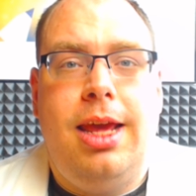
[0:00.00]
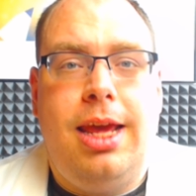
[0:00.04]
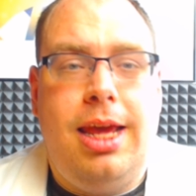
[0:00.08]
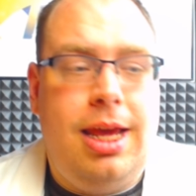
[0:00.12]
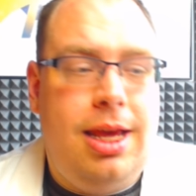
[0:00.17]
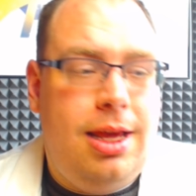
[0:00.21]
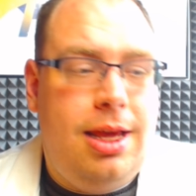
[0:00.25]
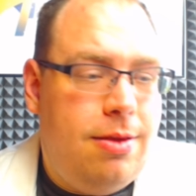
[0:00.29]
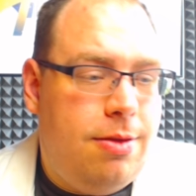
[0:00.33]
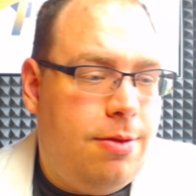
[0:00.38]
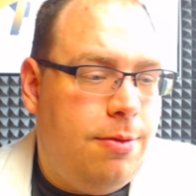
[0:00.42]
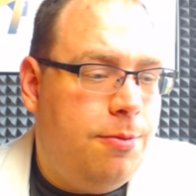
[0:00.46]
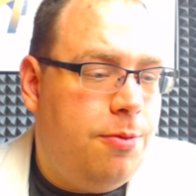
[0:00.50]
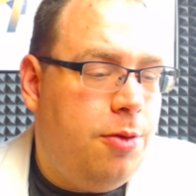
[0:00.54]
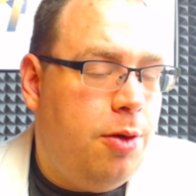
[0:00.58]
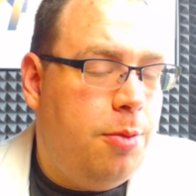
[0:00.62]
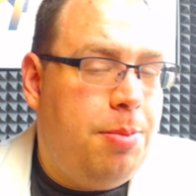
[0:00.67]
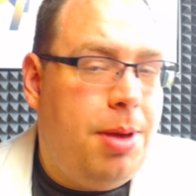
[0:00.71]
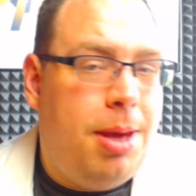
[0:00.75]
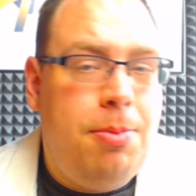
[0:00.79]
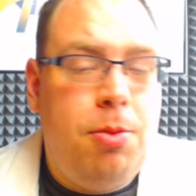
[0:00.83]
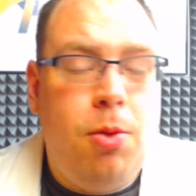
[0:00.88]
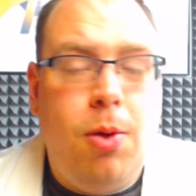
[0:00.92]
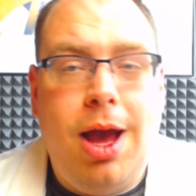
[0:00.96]
is that
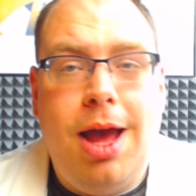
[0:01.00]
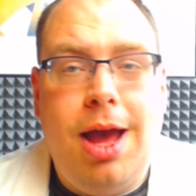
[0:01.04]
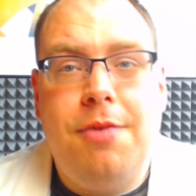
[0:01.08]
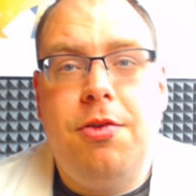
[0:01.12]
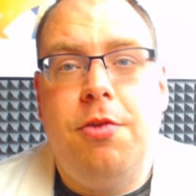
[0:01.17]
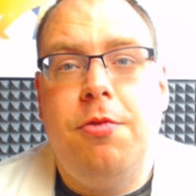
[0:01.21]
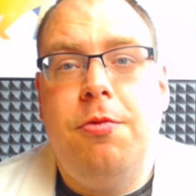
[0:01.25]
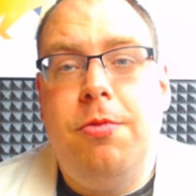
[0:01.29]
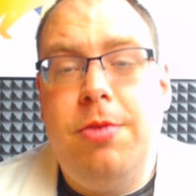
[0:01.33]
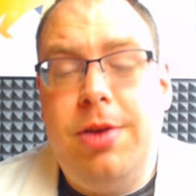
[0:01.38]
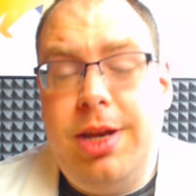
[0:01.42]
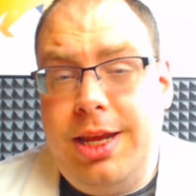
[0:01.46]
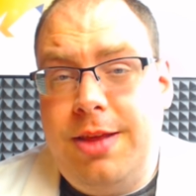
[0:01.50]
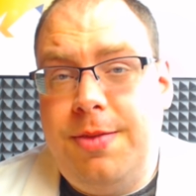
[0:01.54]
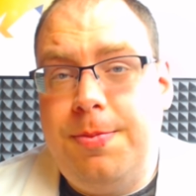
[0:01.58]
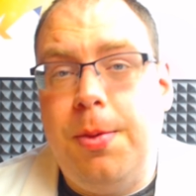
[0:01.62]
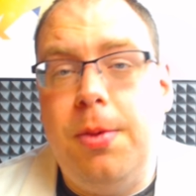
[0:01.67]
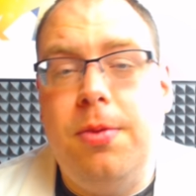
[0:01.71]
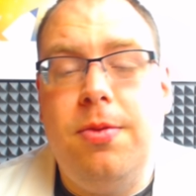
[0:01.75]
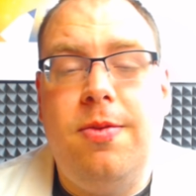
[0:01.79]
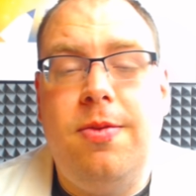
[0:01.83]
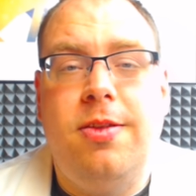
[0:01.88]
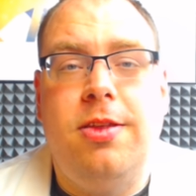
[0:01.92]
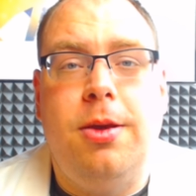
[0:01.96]
people have a
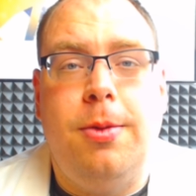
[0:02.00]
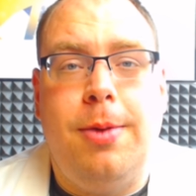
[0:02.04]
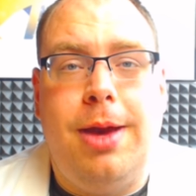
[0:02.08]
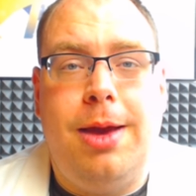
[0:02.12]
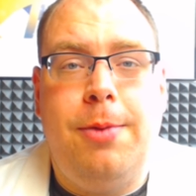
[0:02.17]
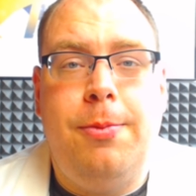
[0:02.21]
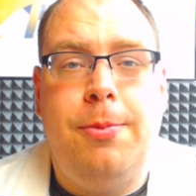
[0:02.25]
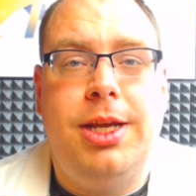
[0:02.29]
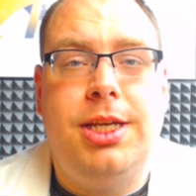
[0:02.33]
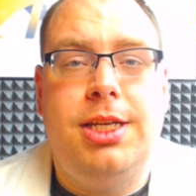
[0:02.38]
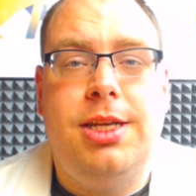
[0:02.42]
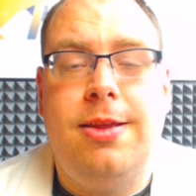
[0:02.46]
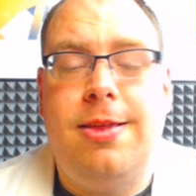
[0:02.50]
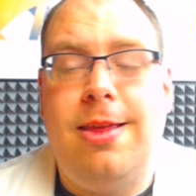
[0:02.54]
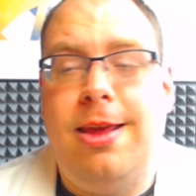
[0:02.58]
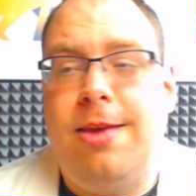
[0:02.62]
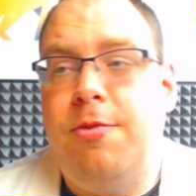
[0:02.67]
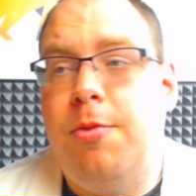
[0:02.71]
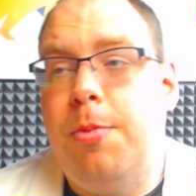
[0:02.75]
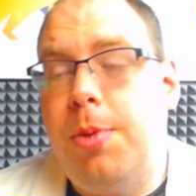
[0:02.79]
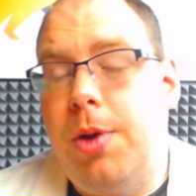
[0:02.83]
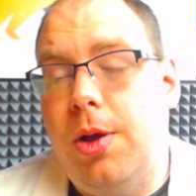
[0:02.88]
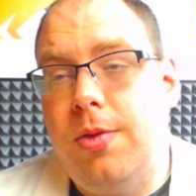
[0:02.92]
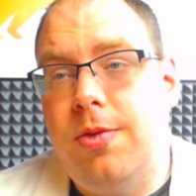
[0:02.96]
response to it, which is
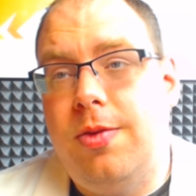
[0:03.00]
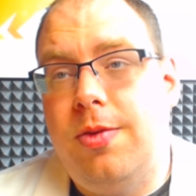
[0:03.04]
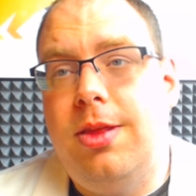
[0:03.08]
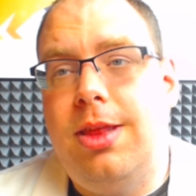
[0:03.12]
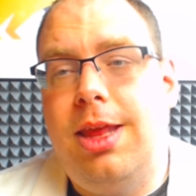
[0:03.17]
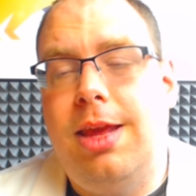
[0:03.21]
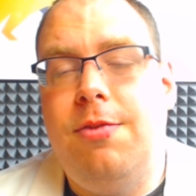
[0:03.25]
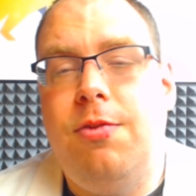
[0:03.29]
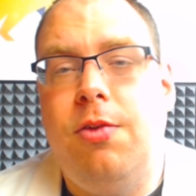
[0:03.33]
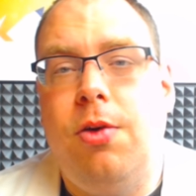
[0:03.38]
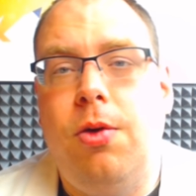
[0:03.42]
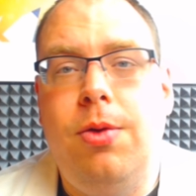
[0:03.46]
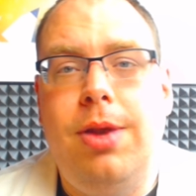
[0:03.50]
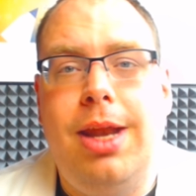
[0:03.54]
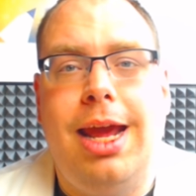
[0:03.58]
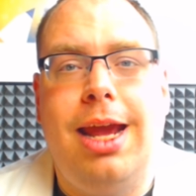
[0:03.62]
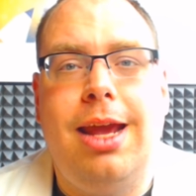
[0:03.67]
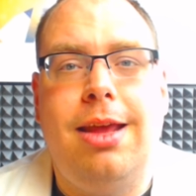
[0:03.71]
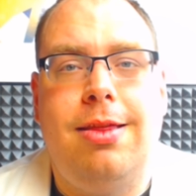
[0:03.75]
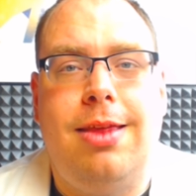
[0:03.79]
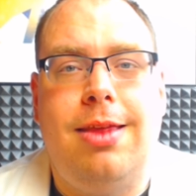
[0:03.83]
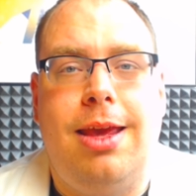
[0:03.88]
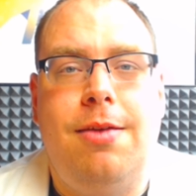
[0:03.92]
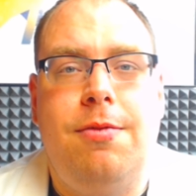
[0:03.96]
either positive or
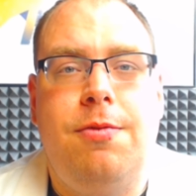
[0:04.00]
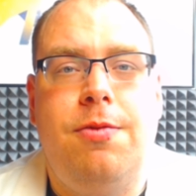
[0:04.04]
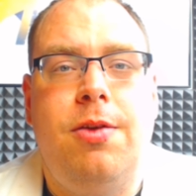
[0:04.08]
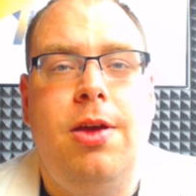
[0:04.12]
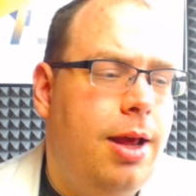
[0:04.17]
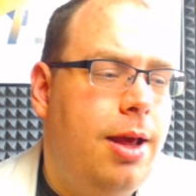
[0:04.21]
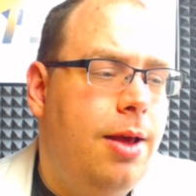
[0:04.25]
negative.